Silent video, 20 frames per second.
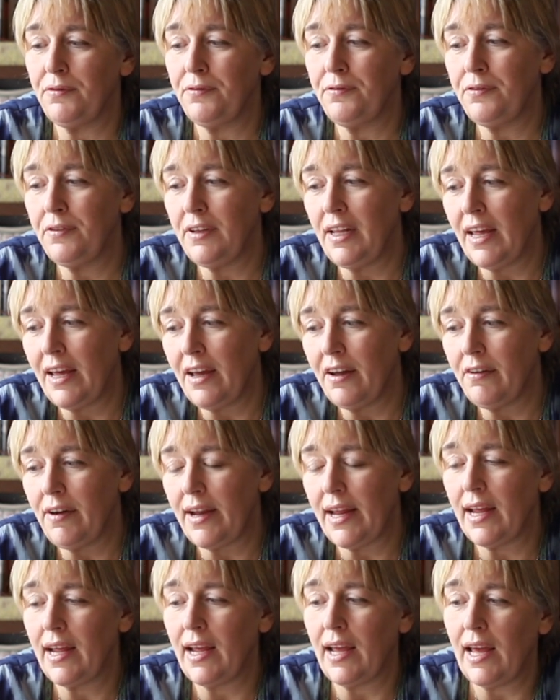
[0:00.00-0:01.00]

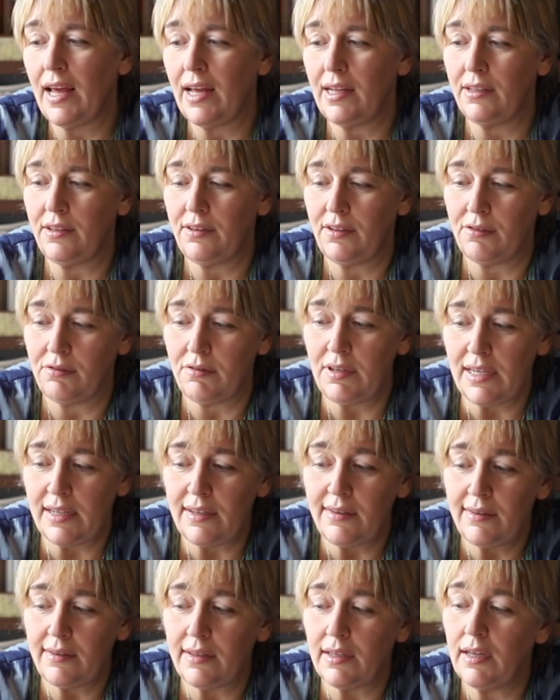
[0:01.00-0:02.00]
flaring at the
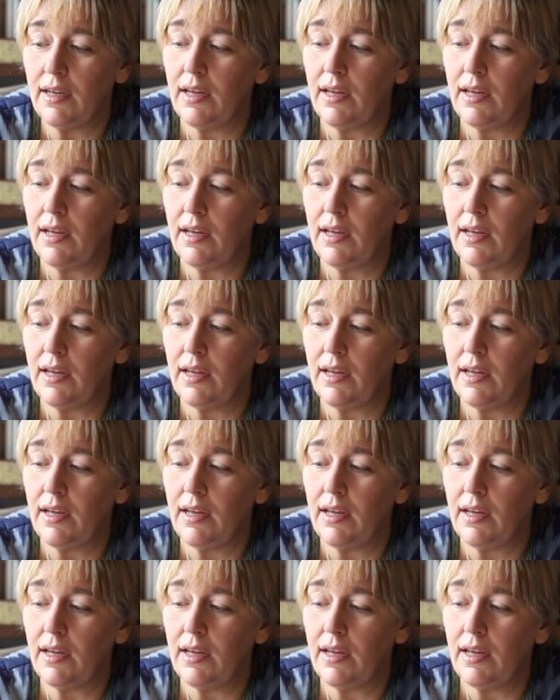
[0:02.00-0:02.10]
wrist,